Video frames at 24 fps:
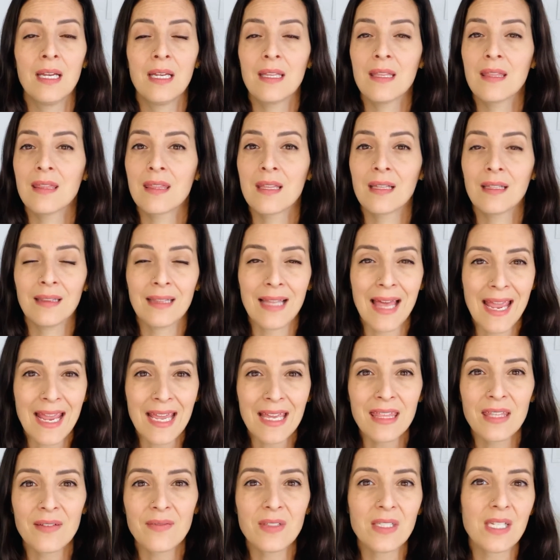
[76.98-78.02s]
The
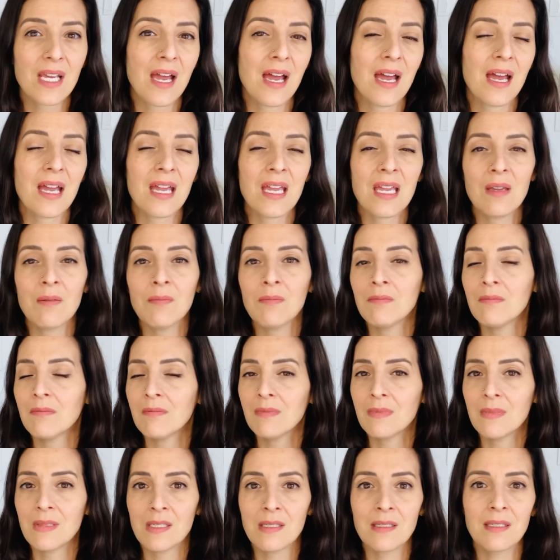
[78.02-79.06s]
length of time
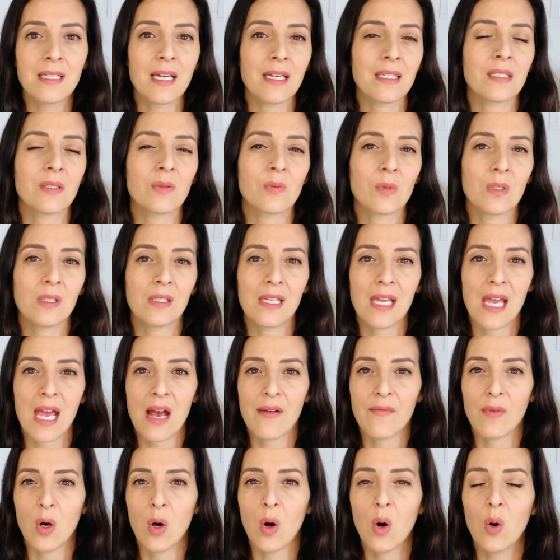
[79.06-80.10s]
doesn't really
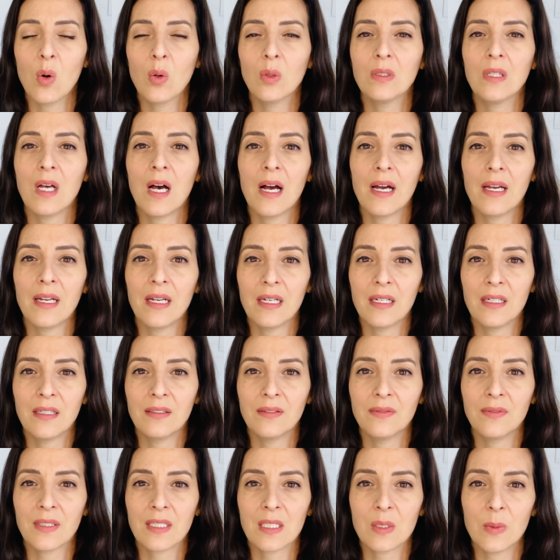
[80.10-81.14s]
have a whole lot
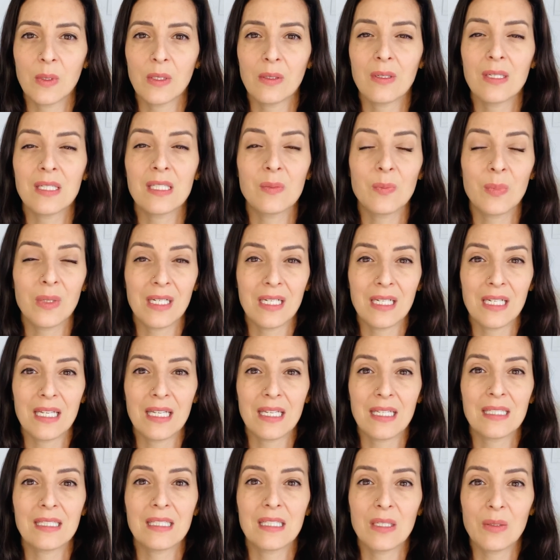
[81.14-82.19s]
of experience, but it
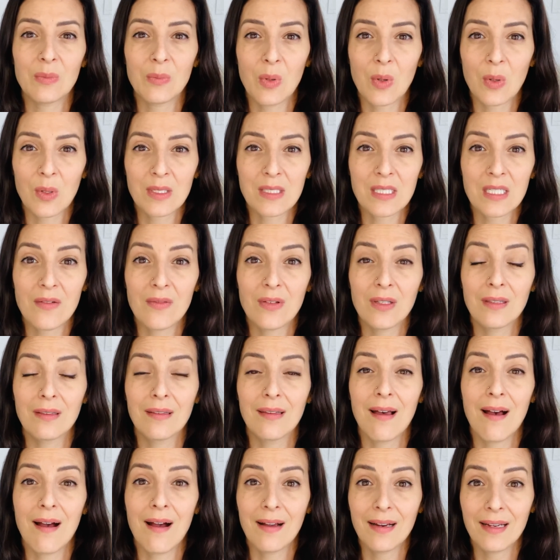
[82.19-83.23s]
is the importance of
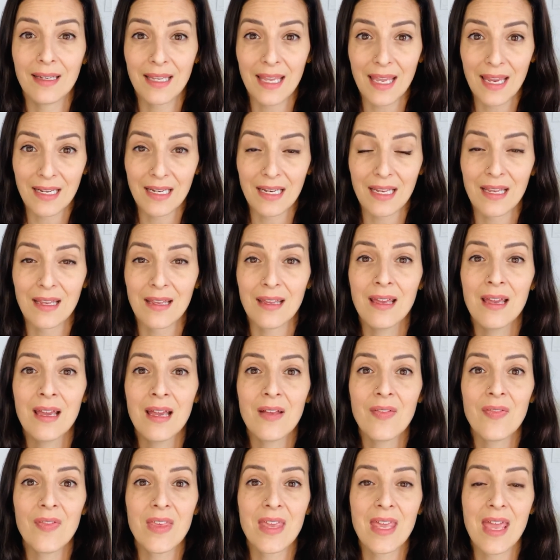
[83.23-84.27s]
elongating
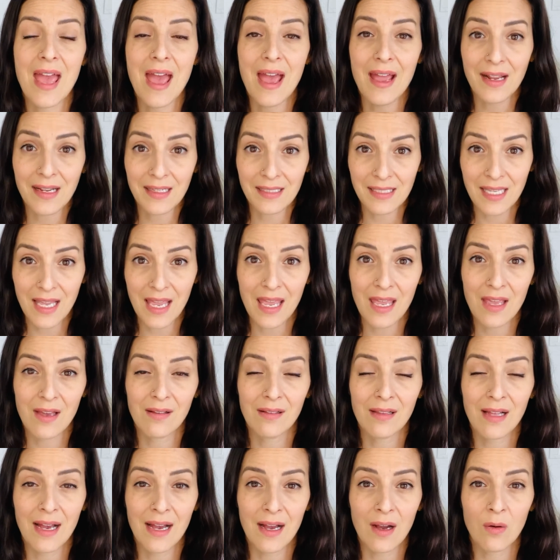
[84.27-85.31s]
the
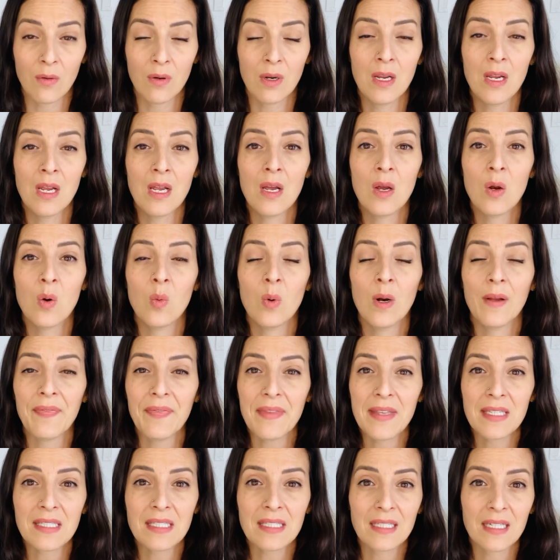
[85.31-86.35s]
exhale out. What
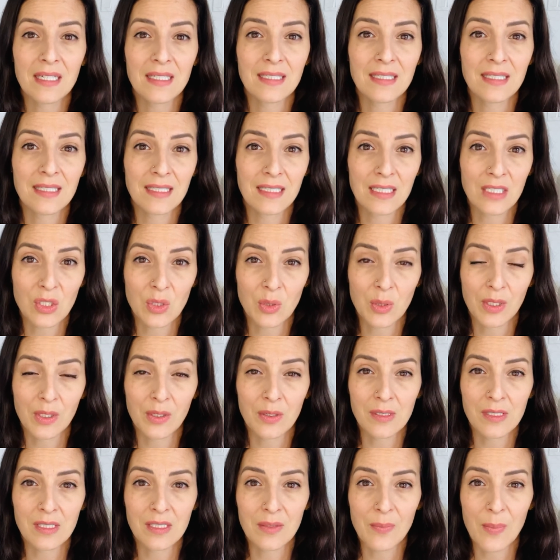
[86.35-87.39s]
this does is it
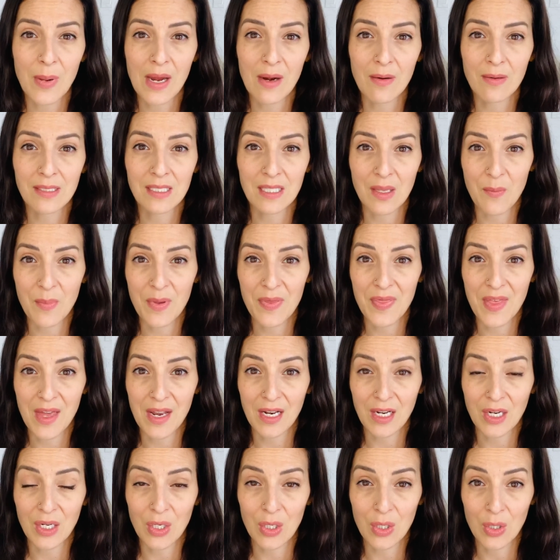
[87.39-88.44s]
triggers the
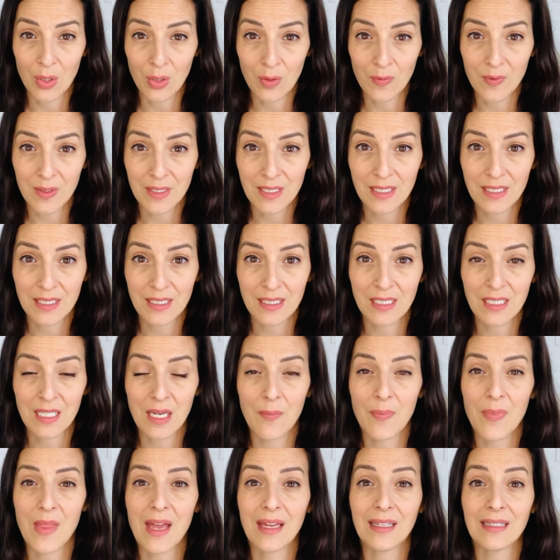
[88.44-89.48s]
parasympathetic nervous
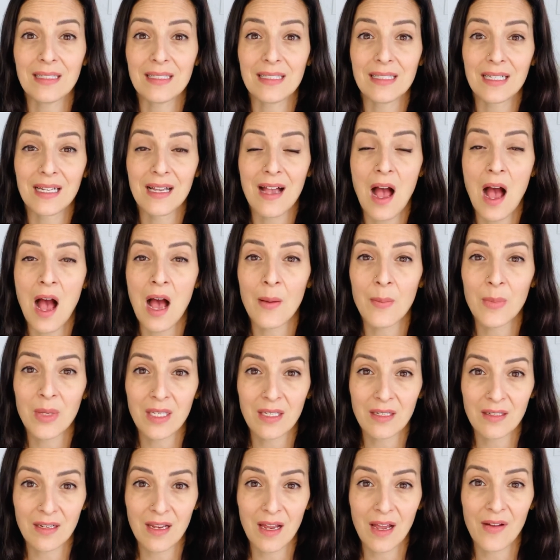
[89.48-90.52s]
system. That is the calming
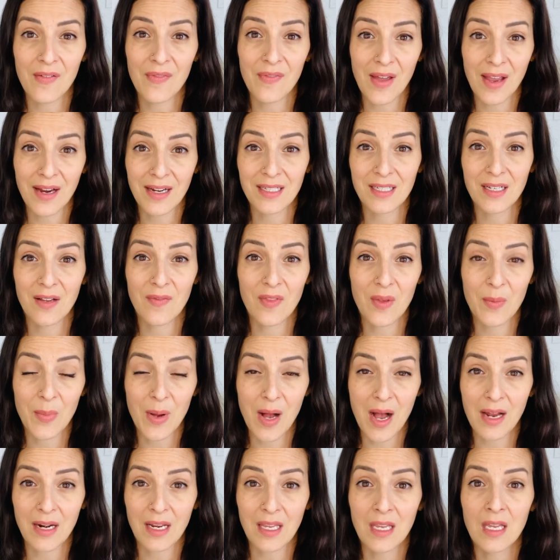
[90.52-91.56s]
effect of the
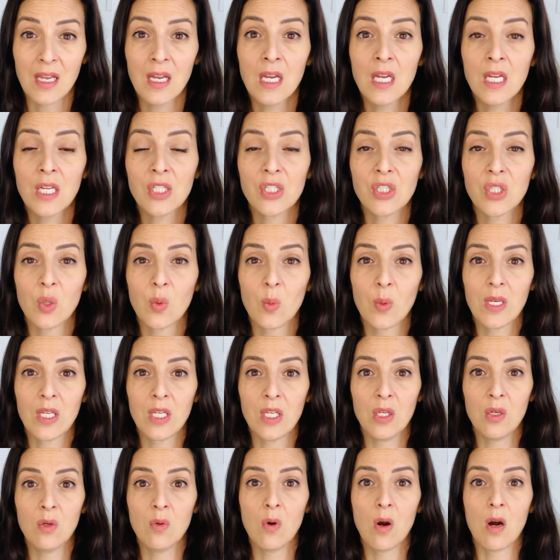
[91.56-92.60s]
body. So when
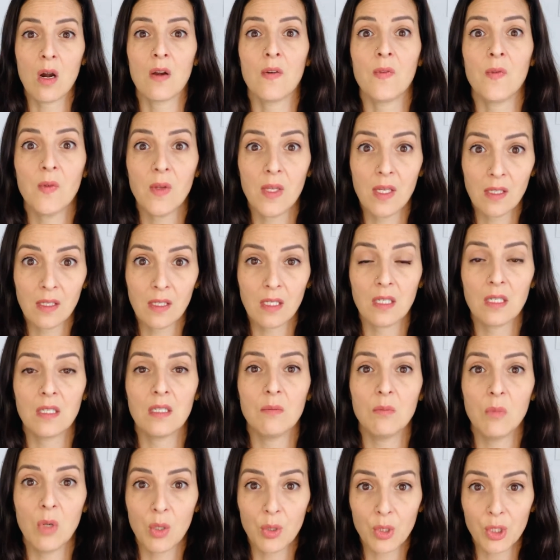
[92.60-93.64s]
you are feeling an
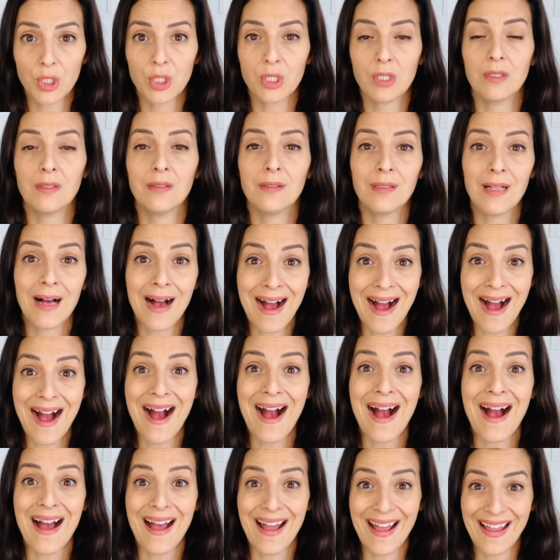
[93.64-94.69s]
emotional
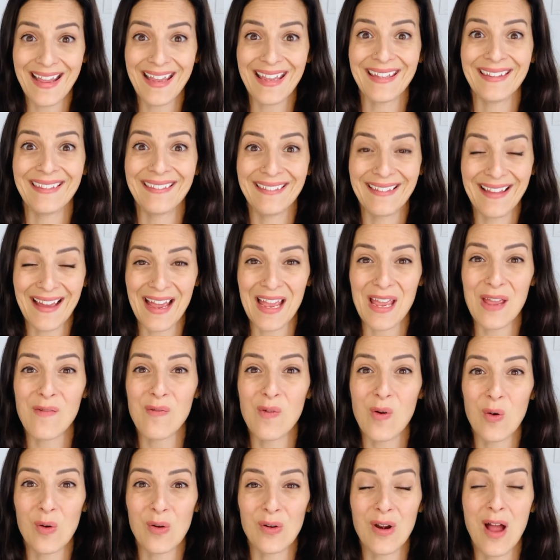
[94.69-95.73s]
high in life
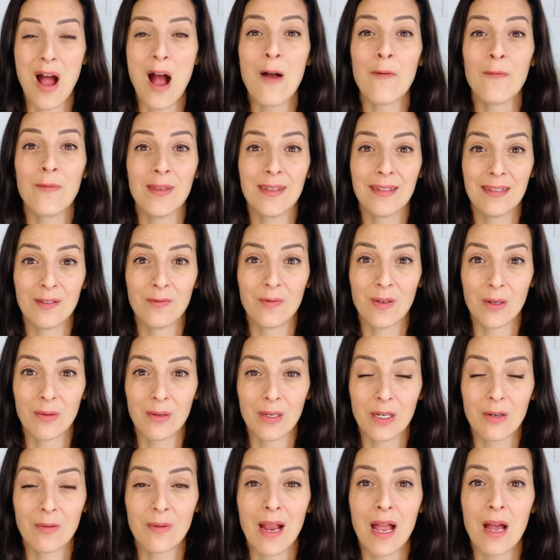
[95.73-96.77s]
or not feeling very
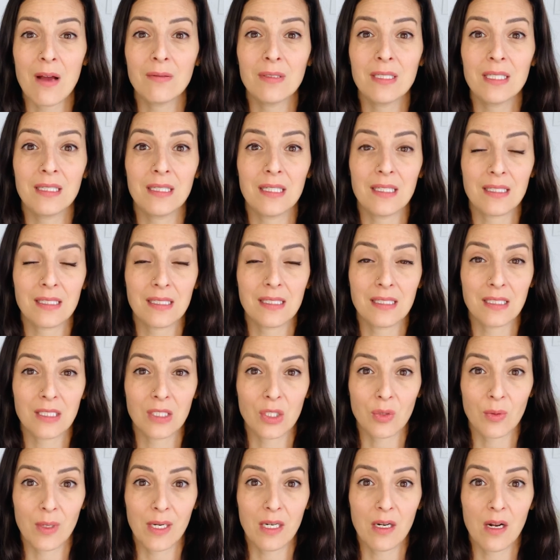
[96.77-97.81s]
grounded, this is a
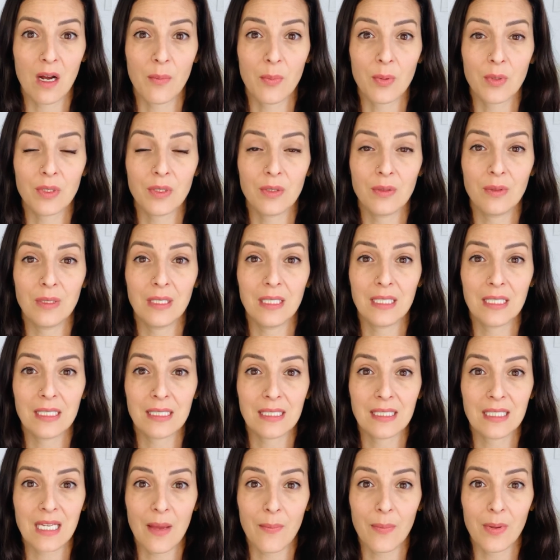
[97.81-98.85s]
great opportunity to
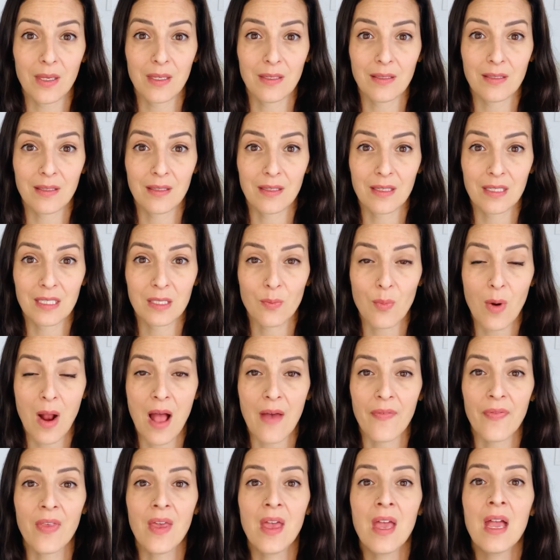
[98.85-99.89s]
step into this
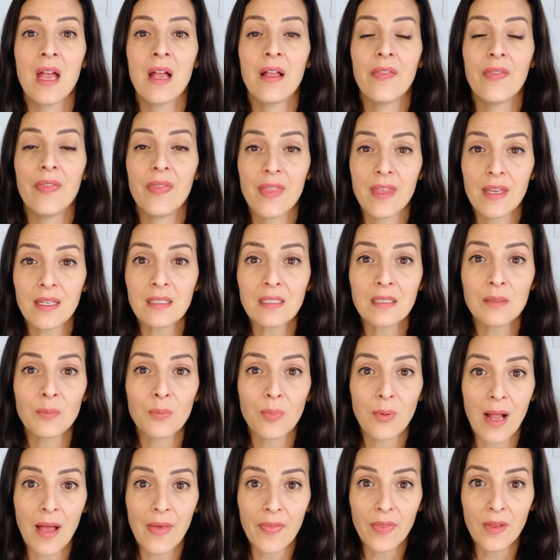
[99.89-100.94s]
breath. This
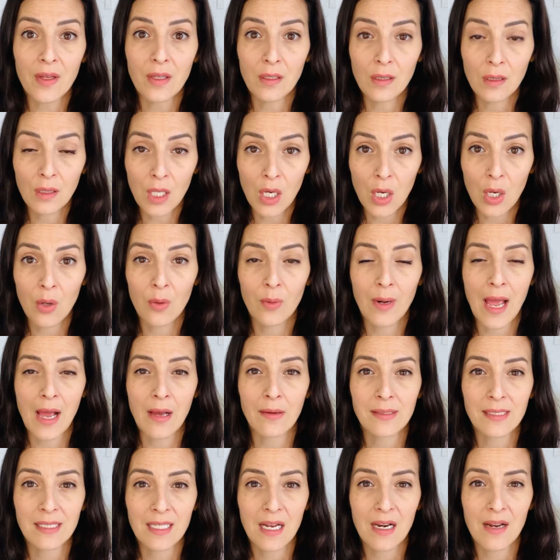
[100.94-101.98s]
breath alone,
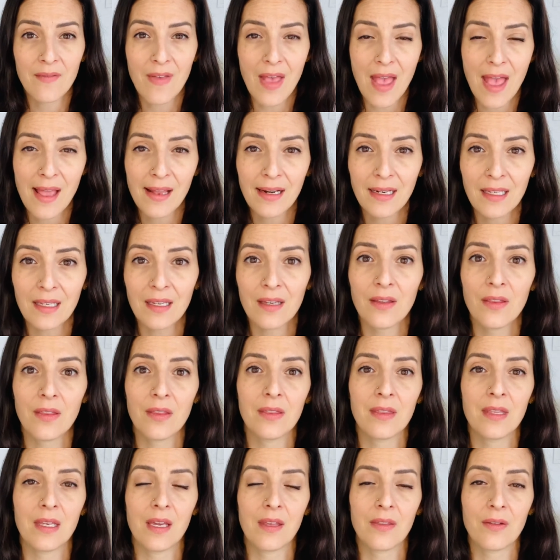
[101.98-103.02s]
outside of any of
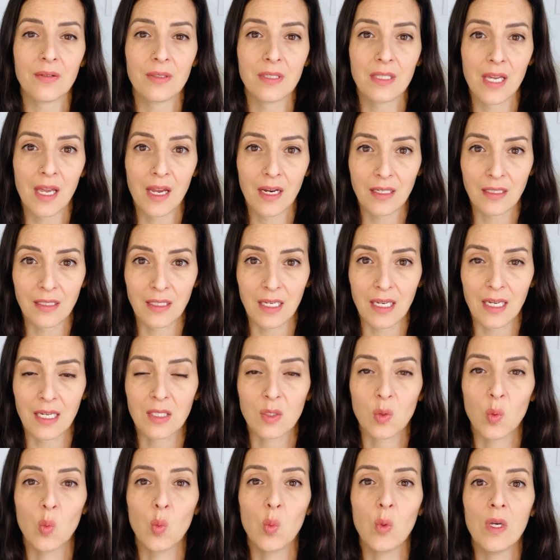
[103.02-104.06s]
the other techniques,
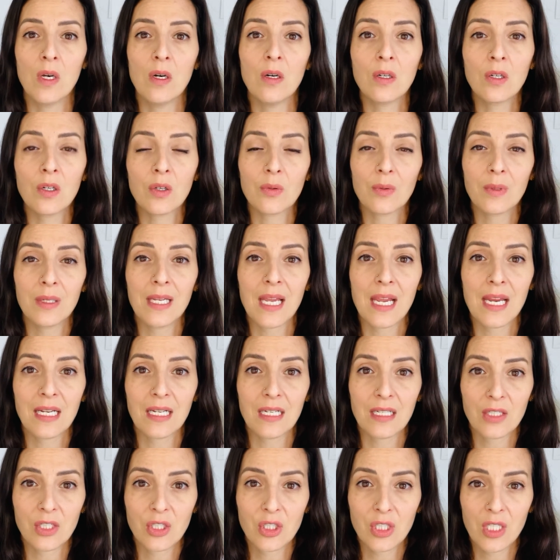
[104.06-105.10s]
will create
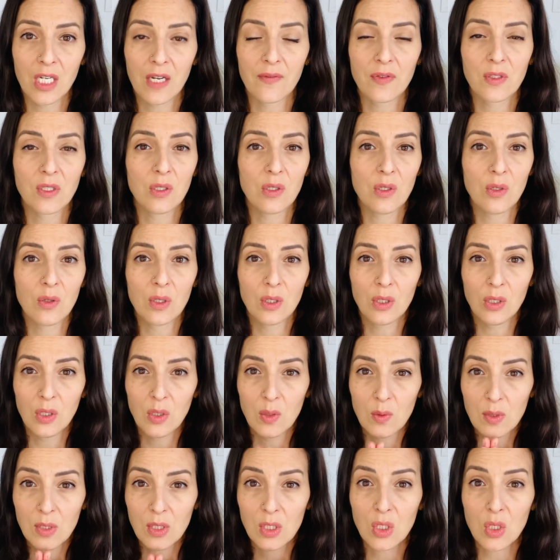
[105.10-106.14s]
a shift. So you can
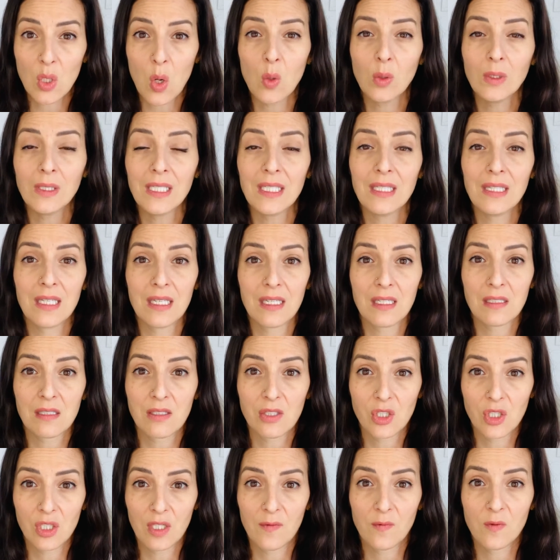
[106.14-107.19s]
use solely this
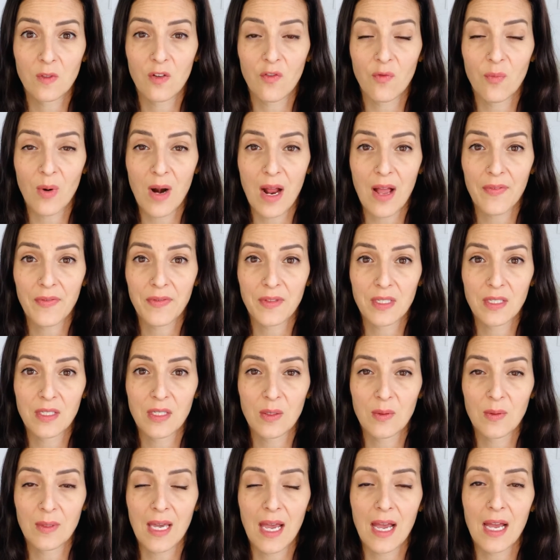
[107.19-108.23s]
shift of breath to
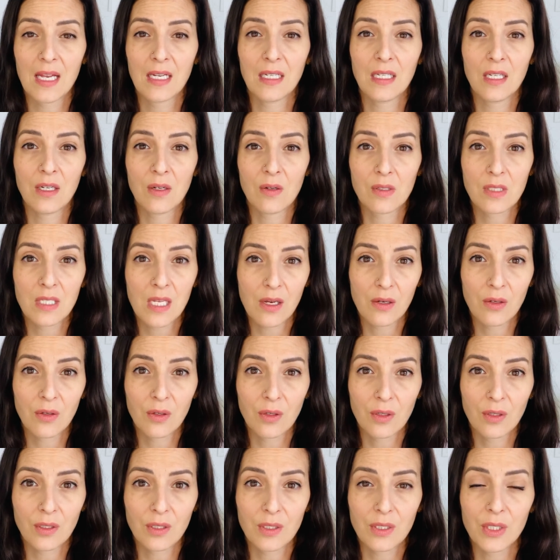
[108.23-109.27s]
do that. And here's how you're
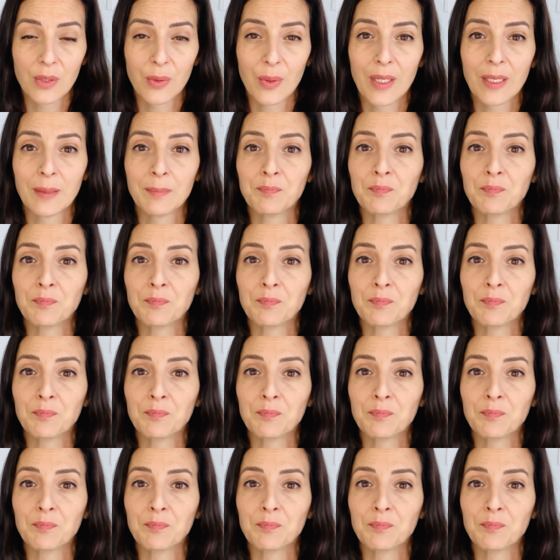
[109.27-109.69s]
going to do it.